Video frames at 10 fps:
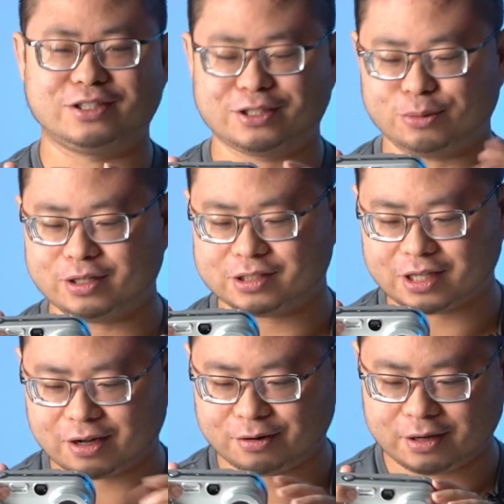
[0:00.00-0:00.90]
Sony
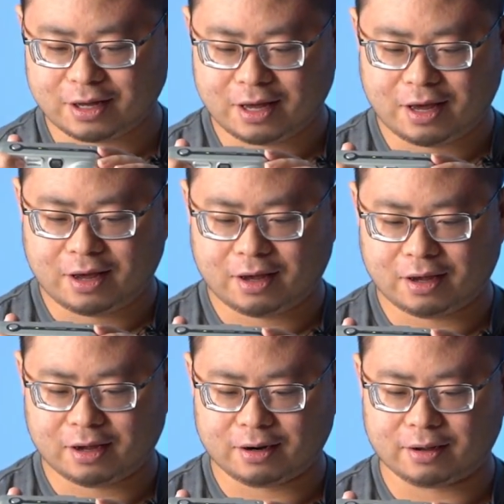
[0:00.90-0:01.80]
sound.
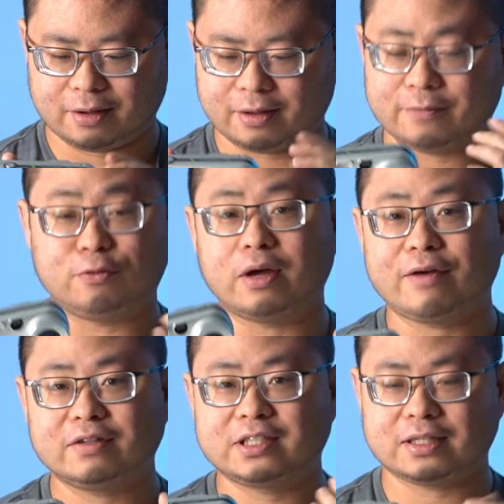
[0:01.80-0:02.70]
And if you
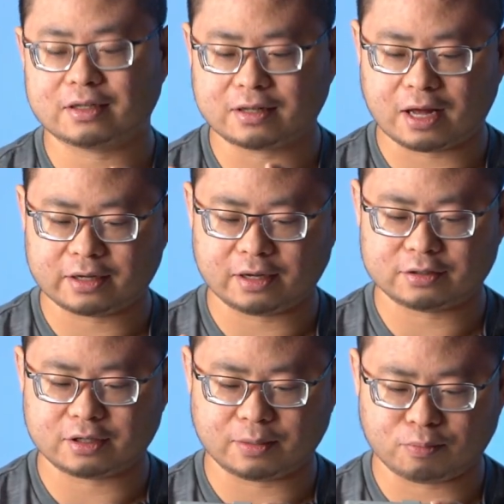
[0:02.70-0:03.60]
haven't set the clock yet,
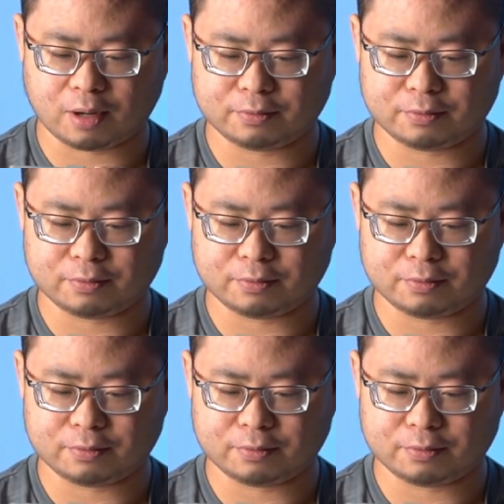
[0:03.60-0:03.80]
it's gonna prompt